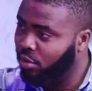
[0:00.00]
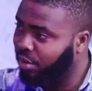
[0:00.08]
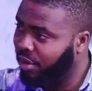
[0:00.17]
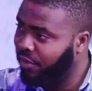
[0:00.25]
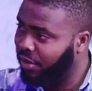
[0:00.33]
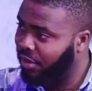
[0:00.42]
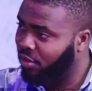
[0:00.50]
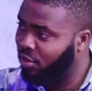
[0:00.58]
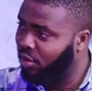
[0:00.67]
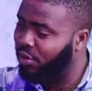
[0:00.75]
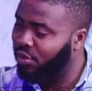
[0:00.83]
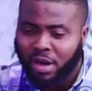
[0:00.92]
Professor
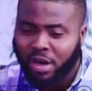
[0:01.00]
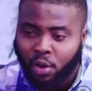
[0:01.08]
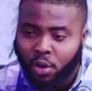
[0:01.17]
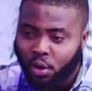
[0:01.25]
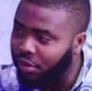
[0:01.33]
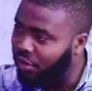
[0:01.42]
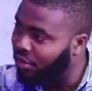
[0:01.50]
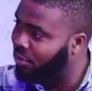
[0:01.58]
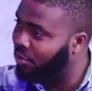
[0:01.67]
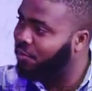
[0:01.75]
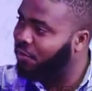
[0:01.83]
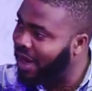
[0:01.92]
Zulum is doing a lot to
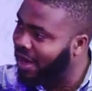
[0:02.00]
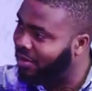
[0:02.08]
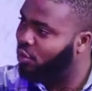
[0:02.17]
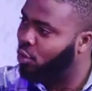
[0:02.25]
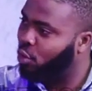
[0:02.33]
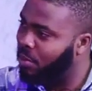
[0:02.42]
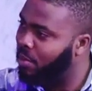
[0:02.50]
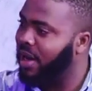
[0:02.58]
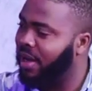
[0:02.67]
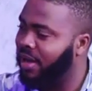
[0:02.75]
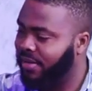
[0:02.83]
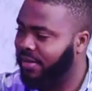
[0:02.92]
fight, to
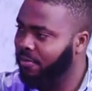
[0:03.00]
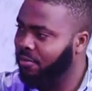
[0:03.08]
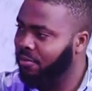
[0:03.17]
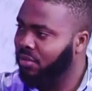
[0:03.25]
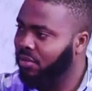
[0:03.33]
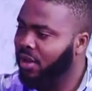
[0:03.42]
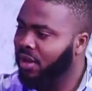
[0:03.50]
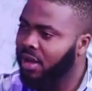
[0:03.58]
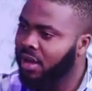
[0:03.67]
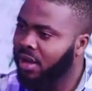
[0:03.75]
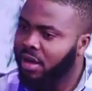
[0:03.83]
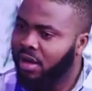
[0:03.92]
combat.
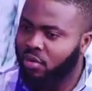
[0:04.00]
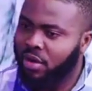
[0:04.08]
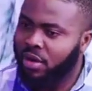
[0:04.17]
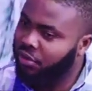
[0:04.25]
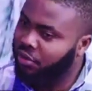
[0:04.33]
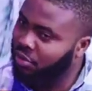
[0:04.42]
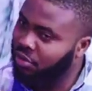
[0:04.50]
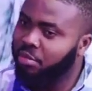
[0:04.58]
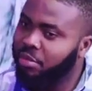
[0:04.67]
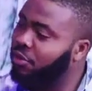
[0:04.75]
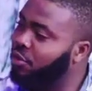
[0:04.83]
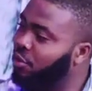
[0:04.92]
We're also
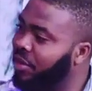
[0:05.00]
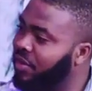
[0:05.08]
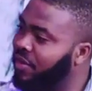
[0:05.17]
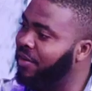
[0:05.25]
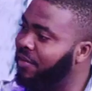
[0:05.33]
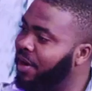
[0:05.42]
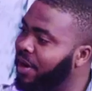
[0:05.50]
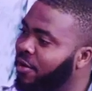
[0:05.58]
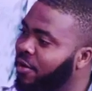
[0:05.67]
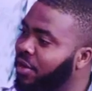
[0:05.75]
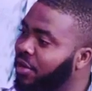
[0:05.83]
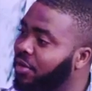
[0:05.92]
made to believe federal
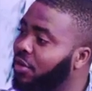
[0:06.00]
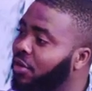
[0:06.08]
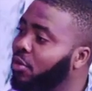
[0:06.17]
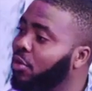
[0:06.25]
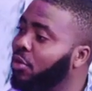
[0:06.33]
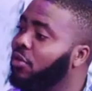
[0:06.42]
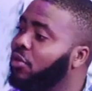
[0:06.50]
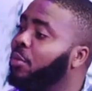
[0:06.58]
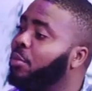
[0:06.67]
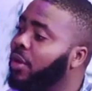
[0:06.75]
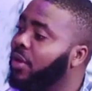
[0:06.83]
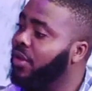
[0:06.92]
government is also
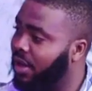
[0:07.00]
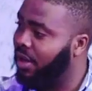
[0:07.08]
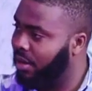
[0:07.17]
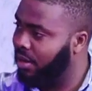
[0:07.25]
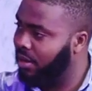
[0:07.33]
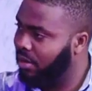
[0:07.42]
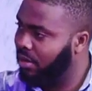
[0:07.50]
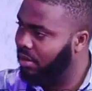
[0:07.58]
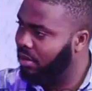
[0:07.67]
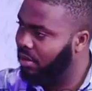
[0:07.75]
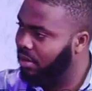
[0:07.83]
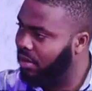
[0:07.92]
supporting
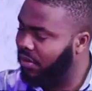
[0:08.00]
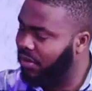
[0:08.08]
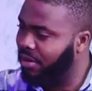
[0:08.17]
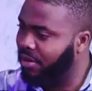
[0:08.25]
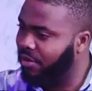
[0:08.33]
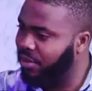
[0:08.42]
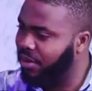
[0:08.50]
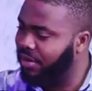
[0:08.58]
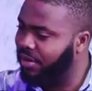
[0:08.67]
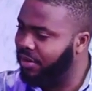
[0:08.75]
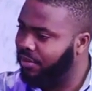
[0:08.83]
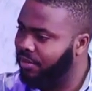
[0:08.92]
the state
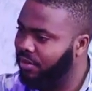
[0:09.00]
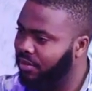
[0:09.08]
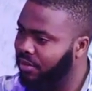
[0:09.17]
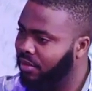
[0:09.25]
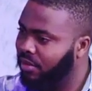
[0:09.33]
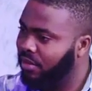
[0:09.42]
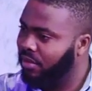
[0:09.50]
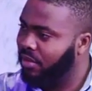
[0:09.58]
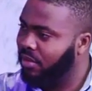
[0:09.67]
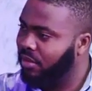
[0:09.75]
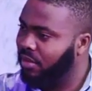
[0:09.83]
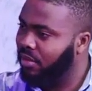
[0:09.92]
government
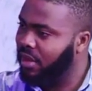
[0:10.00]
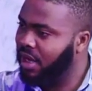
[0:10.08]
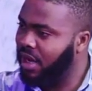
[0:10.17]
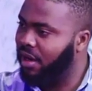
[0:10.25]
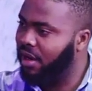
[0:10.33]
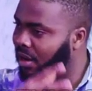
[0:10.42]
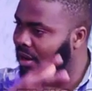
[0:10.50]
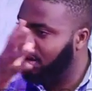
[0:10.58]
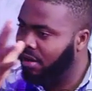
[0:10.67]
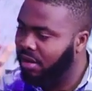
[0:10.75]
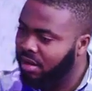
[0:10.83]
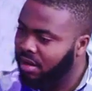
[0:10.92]
and the
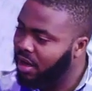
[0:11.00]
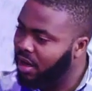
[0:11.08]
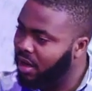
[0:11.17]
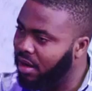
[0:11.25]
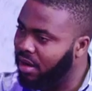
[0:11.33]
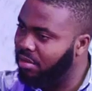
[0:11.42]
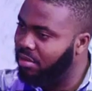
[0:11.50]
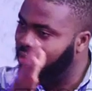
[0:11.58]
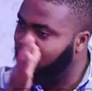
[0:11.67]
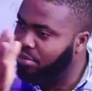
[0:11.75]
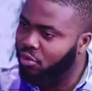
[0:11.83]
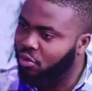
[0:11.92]

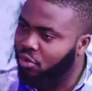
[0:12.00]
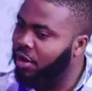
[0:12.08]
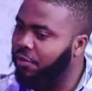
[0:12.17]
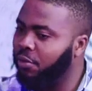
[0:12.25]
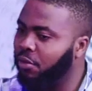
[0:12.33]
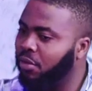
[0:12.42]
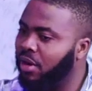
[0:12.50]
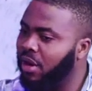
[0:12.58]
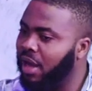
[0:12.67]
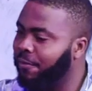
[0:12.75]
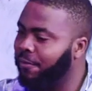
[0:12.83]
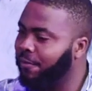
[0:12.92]
wonderful
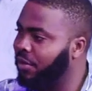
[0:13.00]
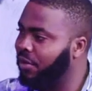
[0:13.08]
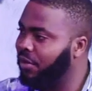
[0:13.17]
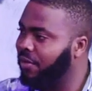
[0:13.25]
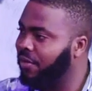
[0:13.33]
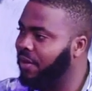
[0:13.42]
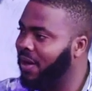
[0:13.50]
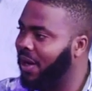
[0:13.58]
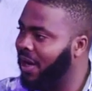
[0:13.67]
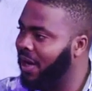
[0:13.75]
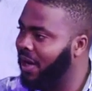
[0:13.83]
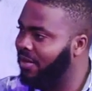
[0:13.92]
efforts of our
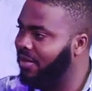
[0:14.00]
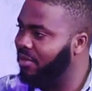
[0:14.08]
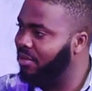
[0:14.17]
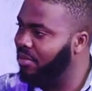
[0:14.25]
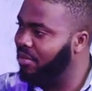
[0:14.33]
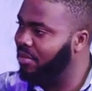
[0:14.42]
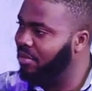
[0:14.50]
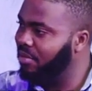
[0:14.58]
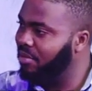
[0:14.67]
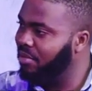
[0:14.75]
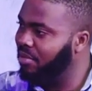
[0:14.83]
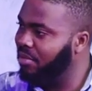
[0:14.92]
gallant
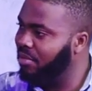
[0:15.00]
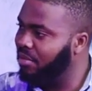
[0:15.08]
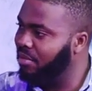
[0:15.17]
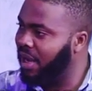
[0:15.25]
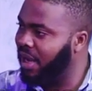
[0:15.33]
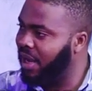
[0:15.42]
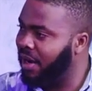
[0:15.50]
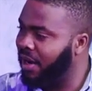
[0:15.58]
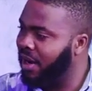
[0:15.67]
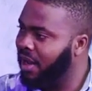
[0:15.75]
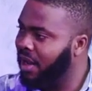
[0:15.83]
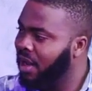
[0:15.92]
men.
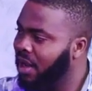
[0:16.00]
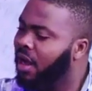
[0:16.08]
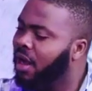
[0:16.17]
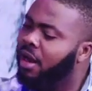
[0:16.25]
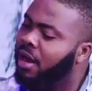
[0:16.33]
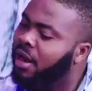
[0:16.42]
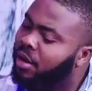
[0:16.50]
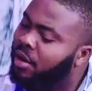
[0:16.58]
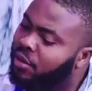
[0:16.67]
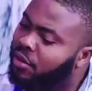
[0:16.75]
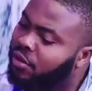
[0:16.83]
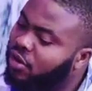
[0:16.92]

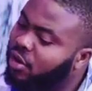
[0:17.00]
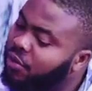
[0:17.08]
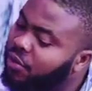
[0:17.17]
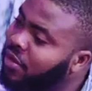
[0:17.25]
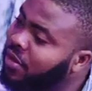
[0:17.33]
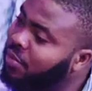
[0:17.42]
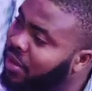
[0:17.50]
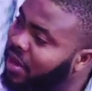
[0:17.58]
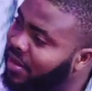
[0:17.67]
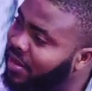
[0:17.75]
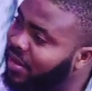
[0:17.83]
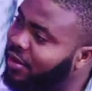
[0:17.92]
Some of those
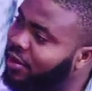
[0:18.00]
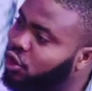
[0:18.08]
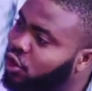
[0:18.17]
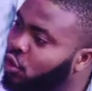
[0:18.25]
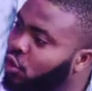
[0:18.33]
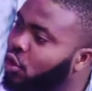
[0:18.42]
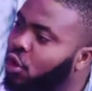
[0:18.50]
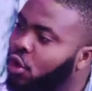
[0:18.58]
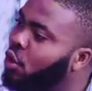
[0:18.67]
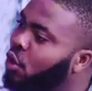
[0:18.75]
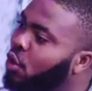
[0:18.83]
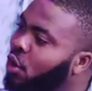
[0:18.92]
places should
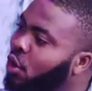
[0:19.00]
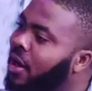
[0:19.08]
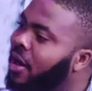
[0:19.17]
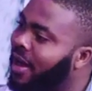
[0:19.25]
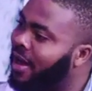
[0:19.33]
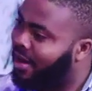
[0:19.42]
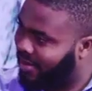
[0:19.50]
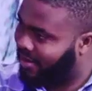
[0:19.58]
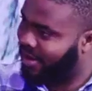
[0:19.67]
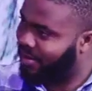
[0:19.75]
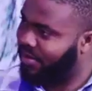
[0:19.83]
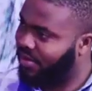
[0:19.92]
no longer
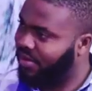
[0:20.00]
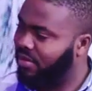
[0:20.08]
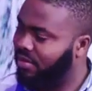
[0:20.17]
accept.